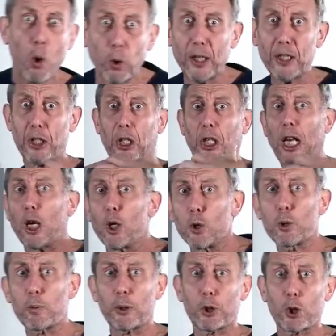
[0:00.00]
All his
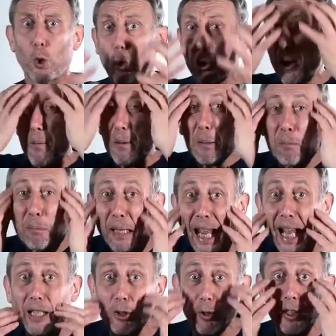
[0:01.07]
clothes were torn, there was
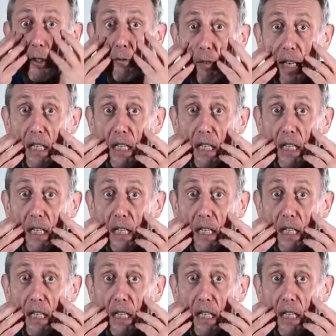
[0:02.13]
blood on his